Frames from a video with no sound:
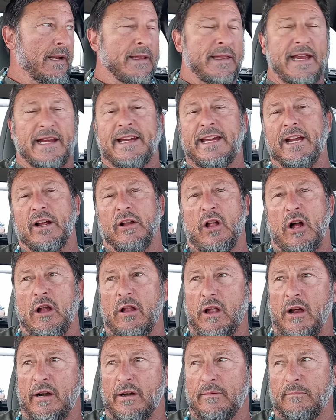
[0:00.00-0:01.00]
they kill
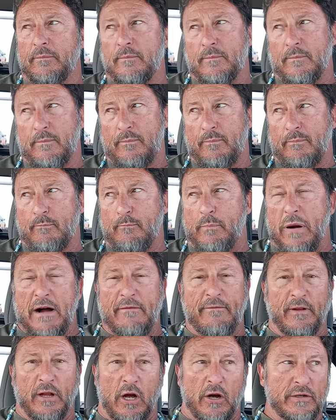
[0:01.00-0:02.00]
all our
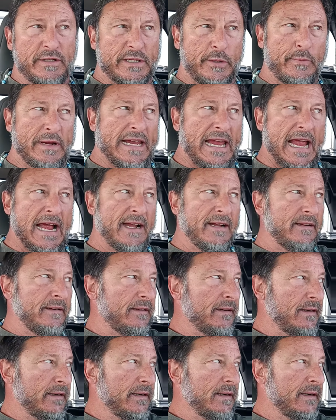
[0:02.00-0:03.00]
buffalo, so we can't
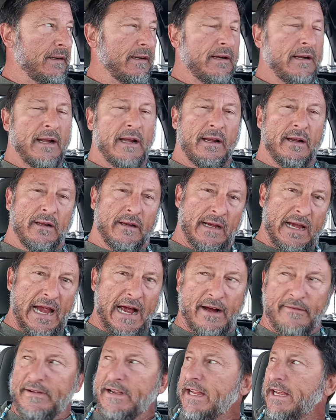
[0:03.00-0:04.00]

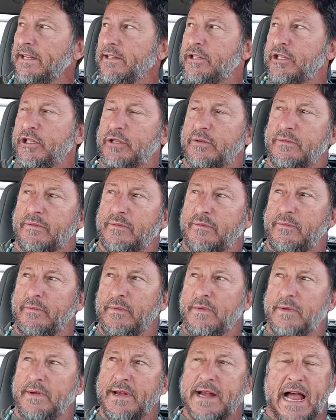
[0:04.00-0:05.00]
have any
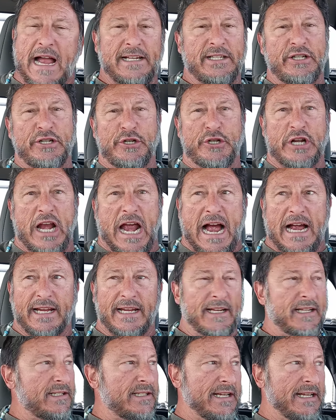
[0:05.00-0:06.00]
nice
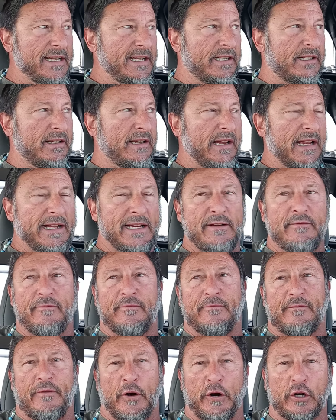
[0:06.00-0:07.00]
jackets, any any
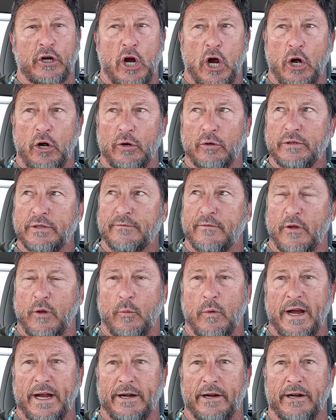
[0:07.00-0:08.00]
fur coats for the
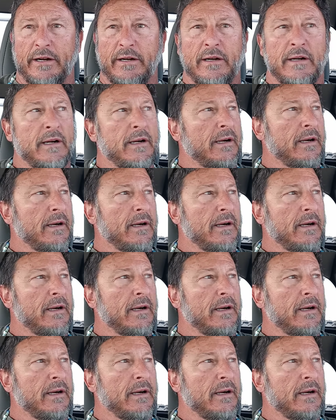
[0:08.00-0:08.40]
winter.